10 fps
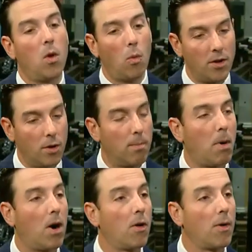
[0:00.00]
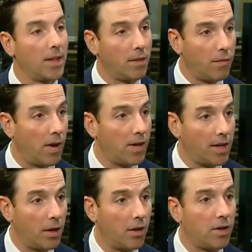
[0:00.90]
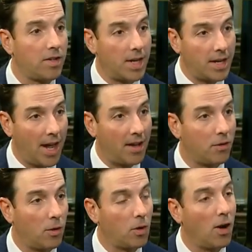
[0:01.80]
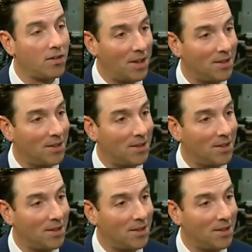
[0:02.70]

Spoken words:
When you're borrowing the funding currency and it has no cost,